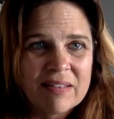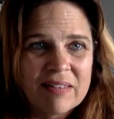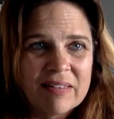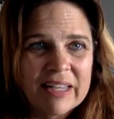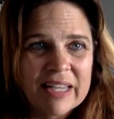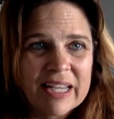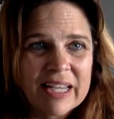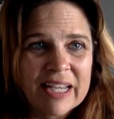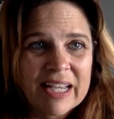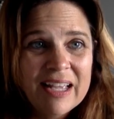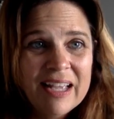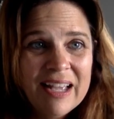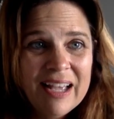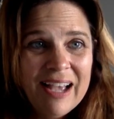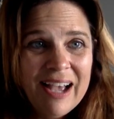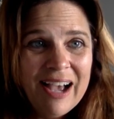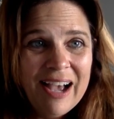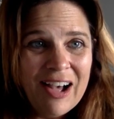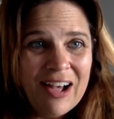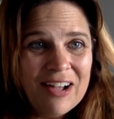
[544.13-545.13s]
the link.
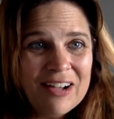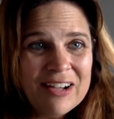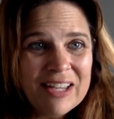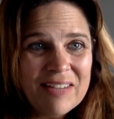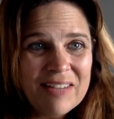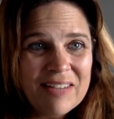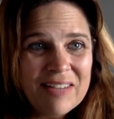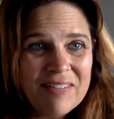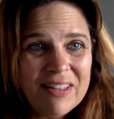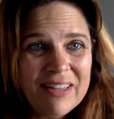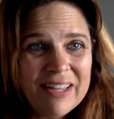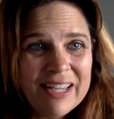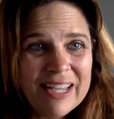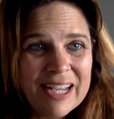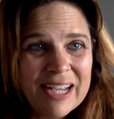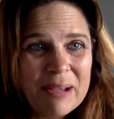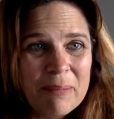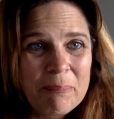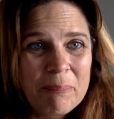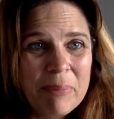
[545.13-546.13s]
I'll give the
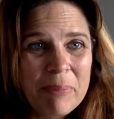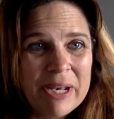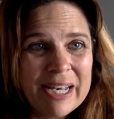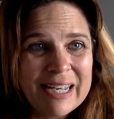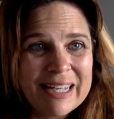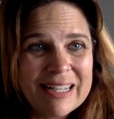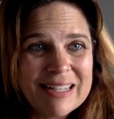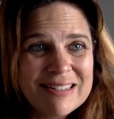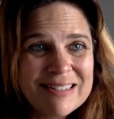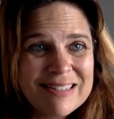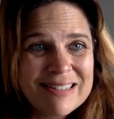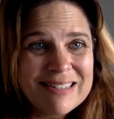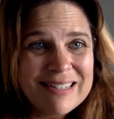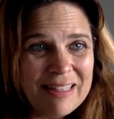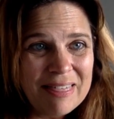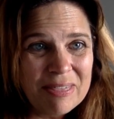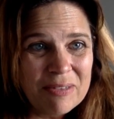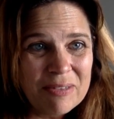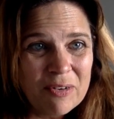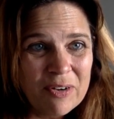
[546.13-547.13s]
link, but it is
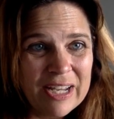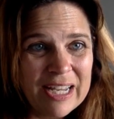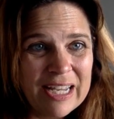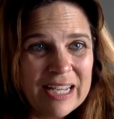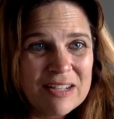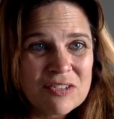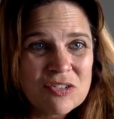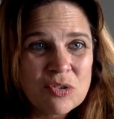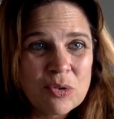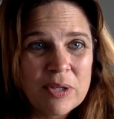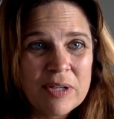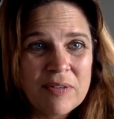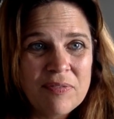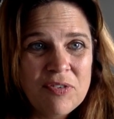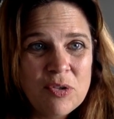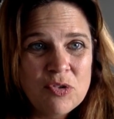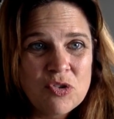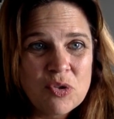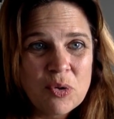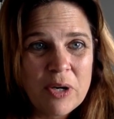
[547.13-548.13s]
day three. So if
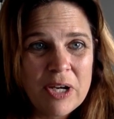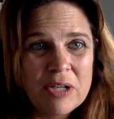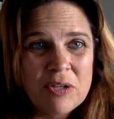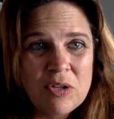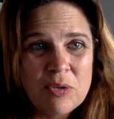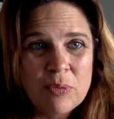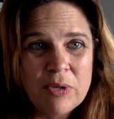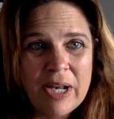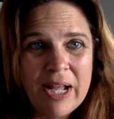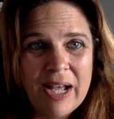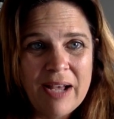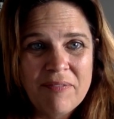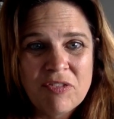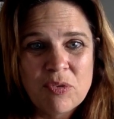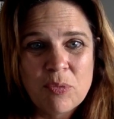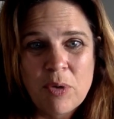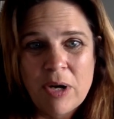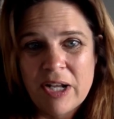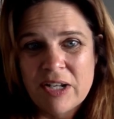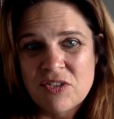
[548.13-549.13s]
you join, you would have
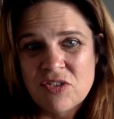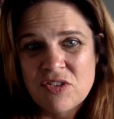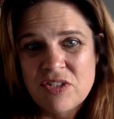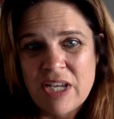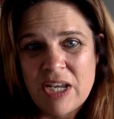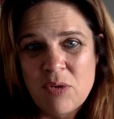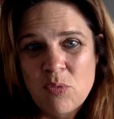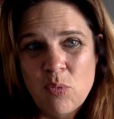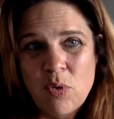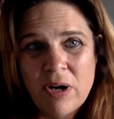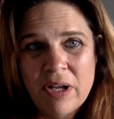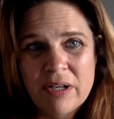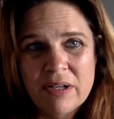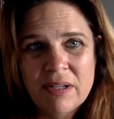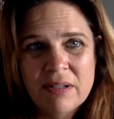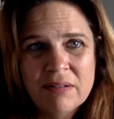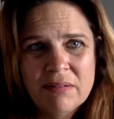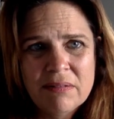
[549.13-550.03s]
to watch day one.